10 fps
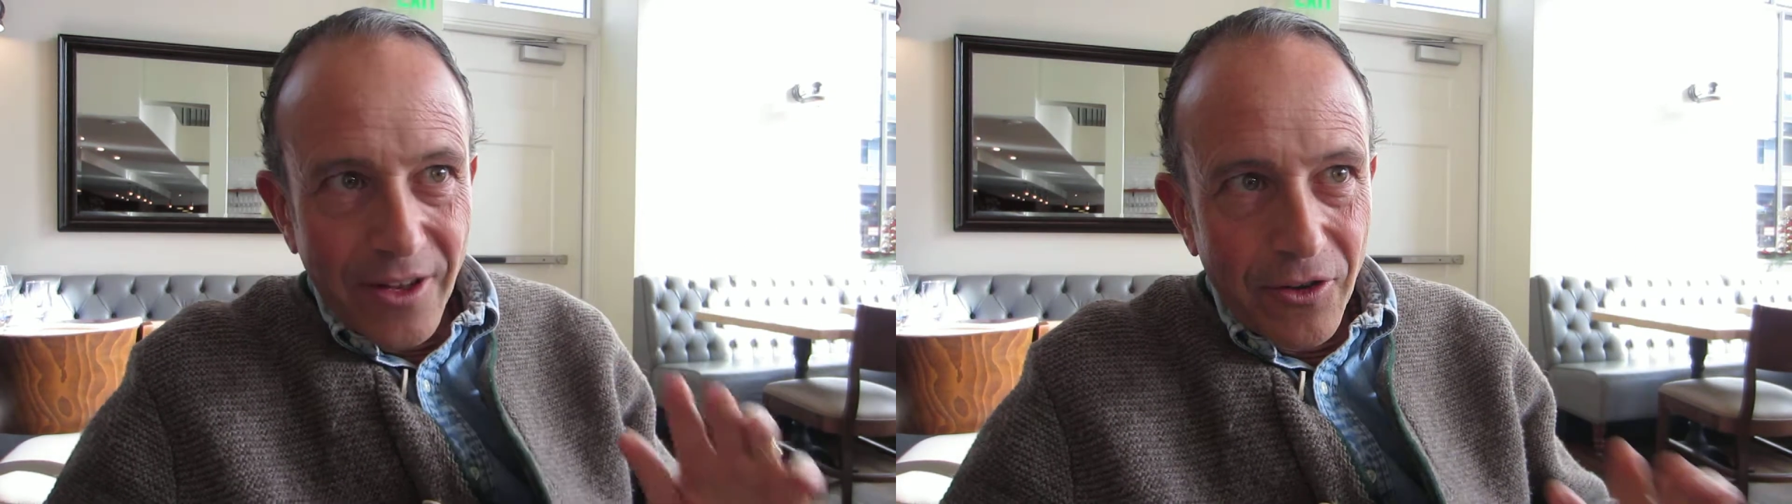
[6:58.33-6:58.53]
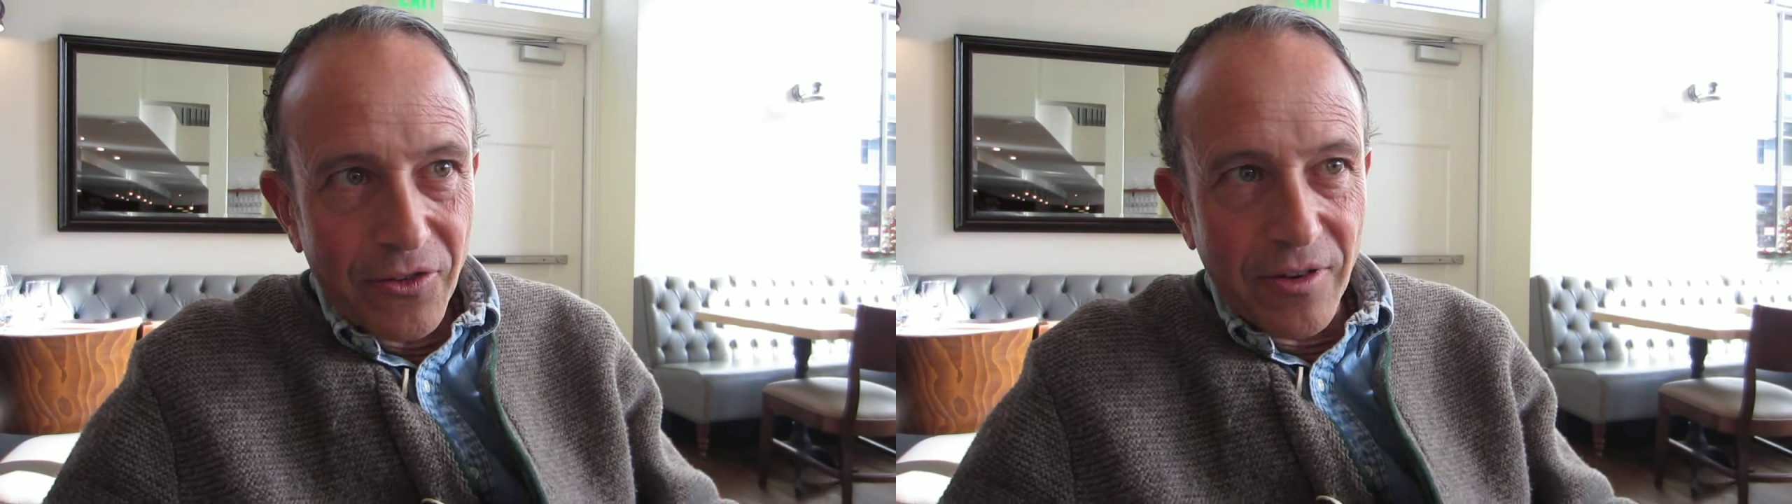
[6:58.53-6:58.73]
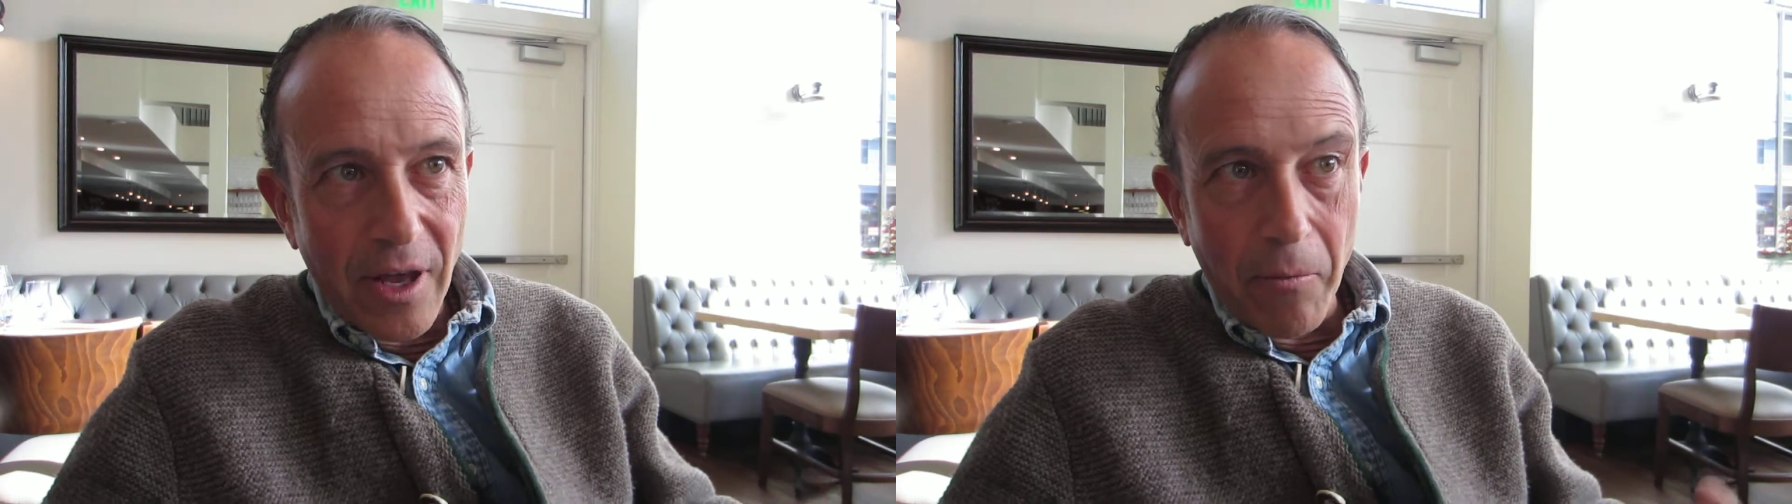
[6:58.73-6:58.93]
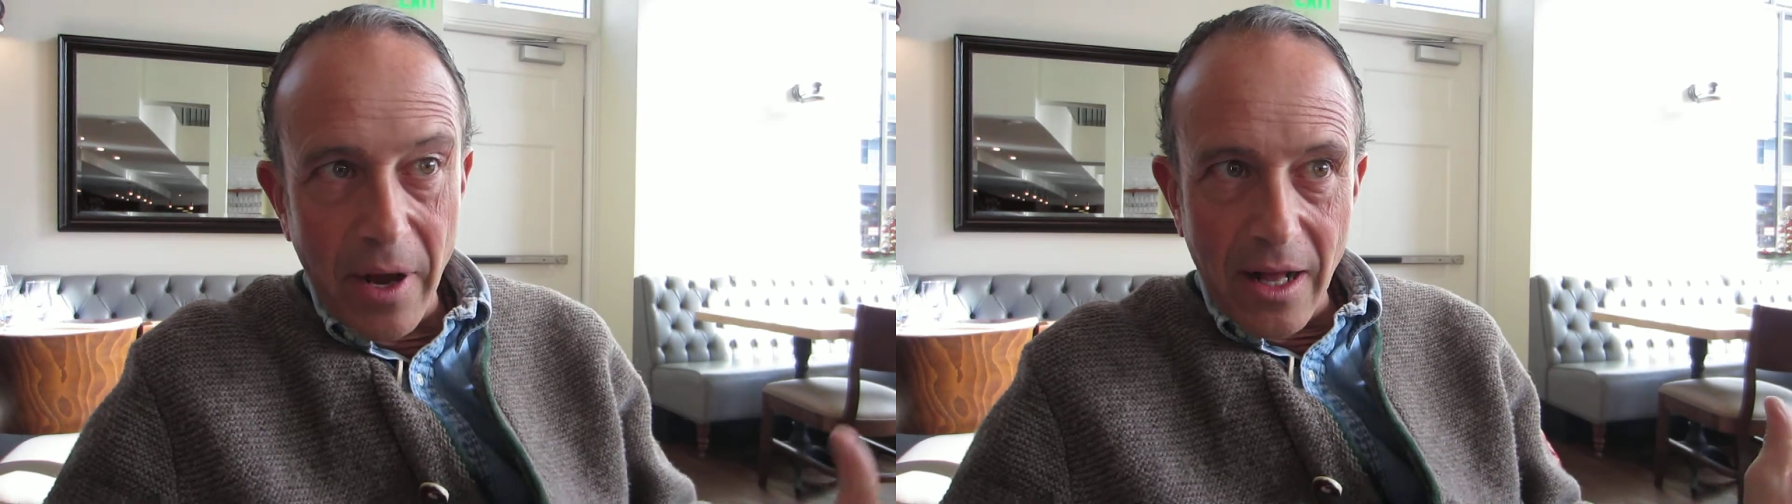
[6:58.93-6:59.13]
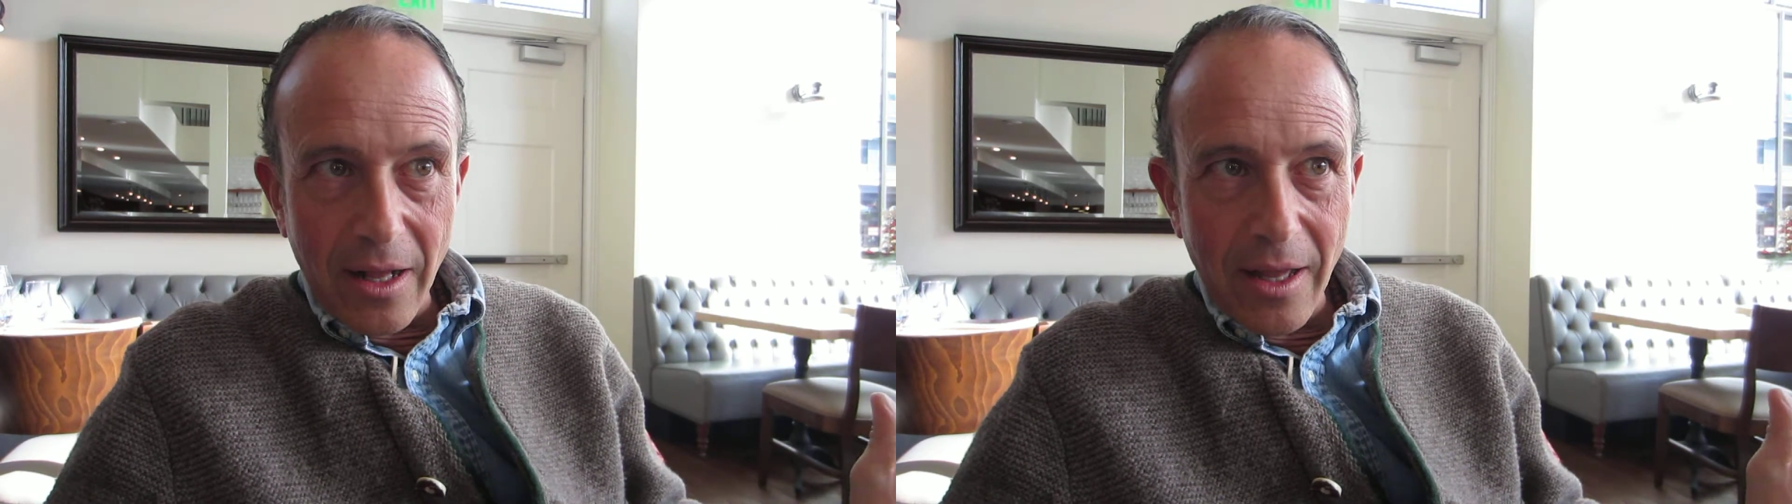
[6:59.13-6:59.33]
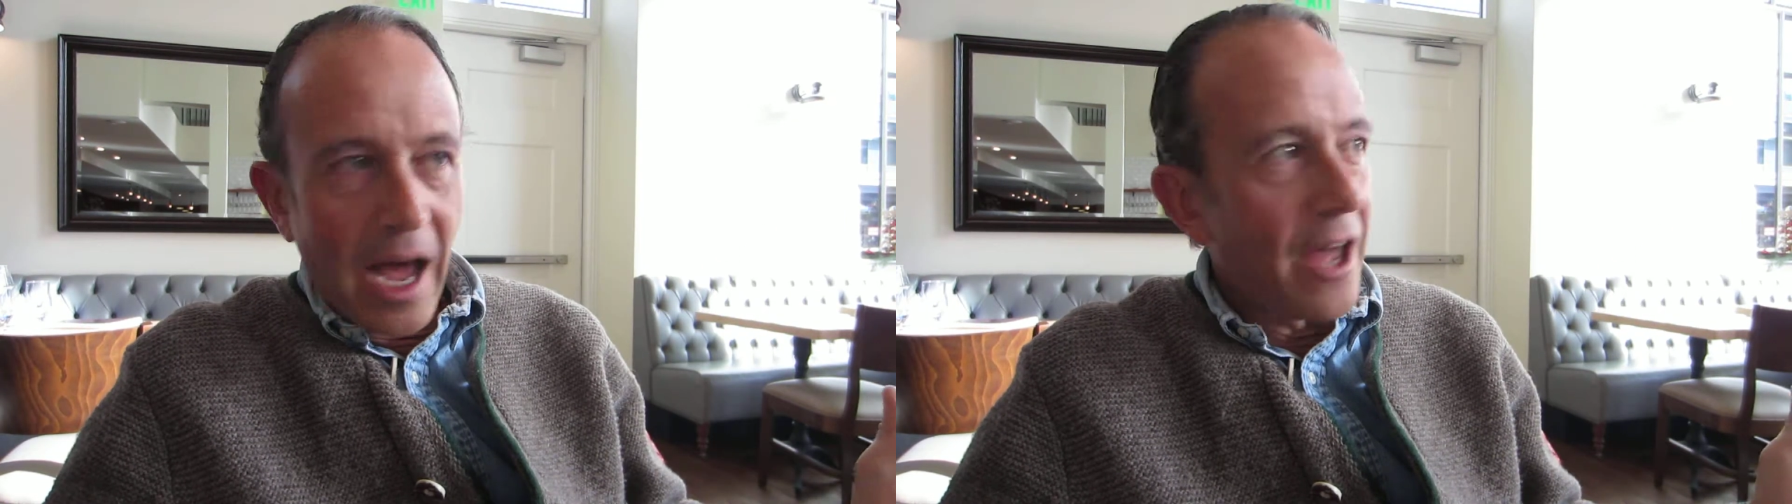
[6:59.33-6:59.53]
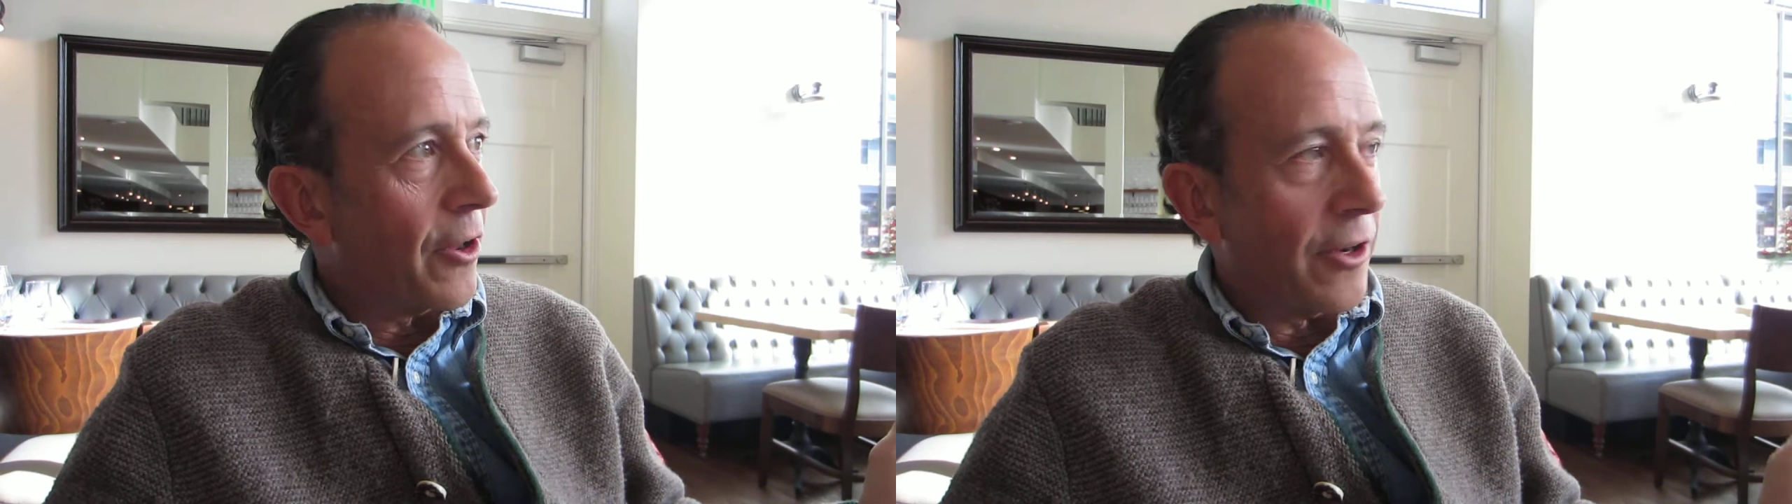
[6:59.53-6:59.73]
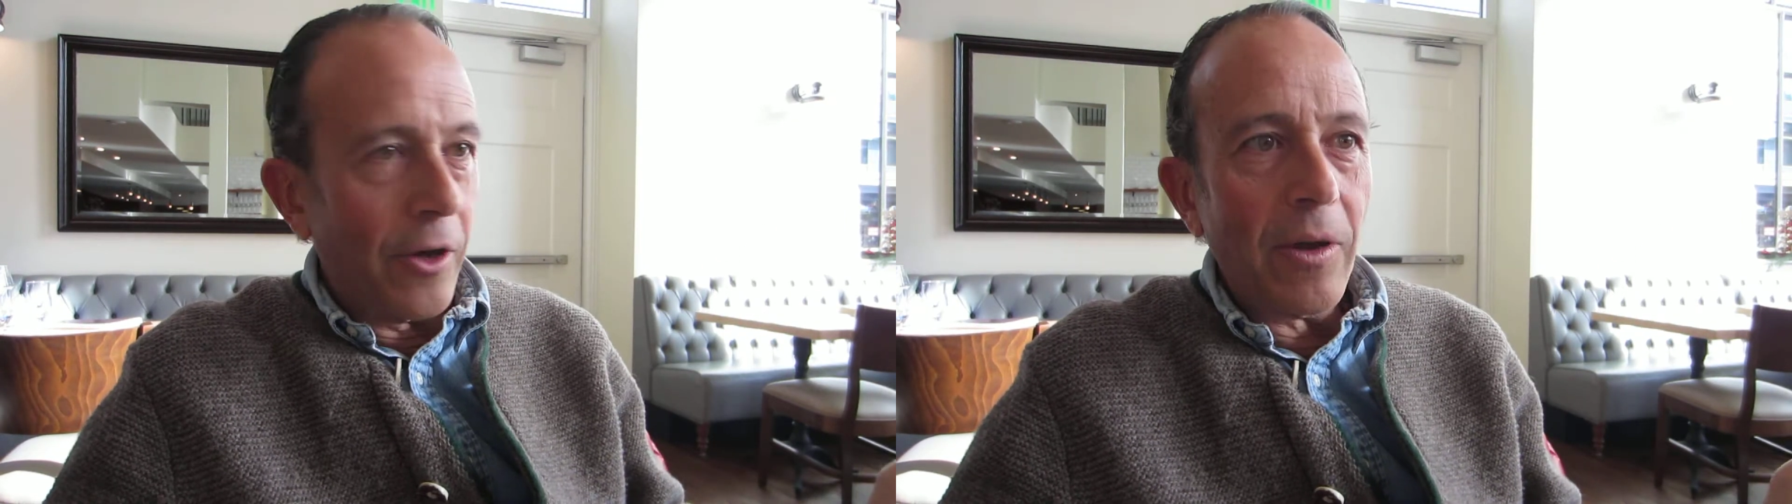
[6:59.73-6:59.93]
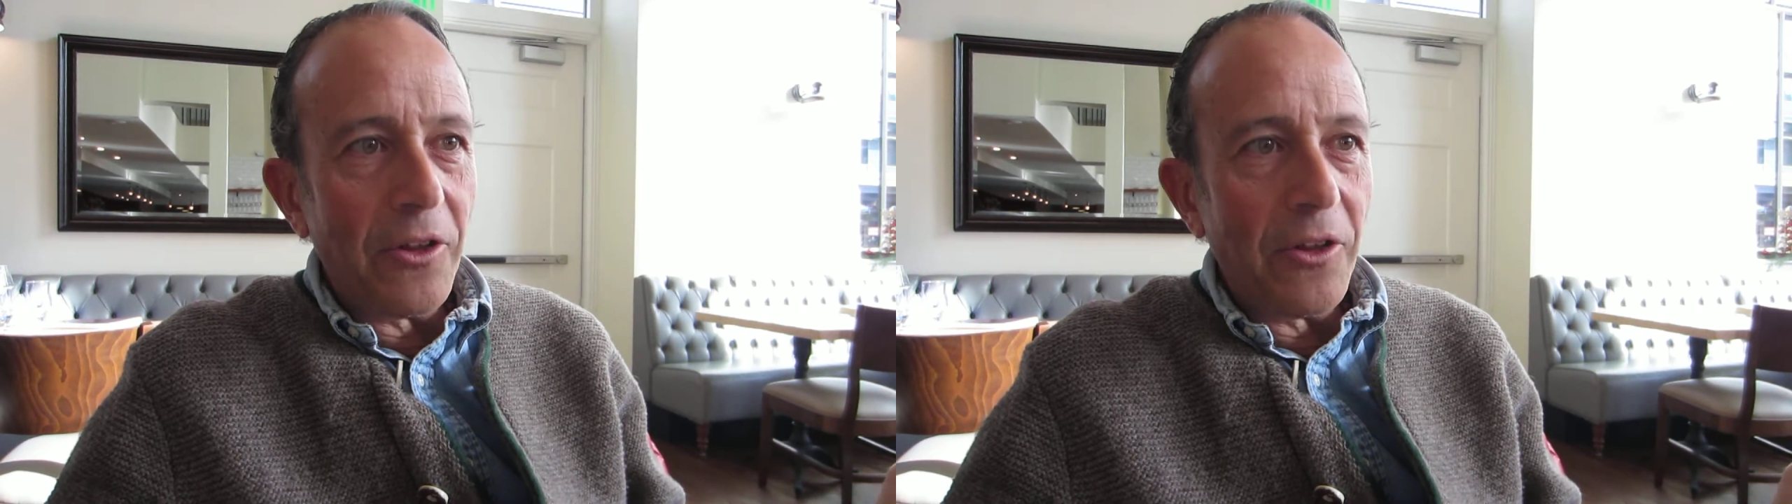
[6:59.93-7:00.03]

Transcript: to say, well, I don't know,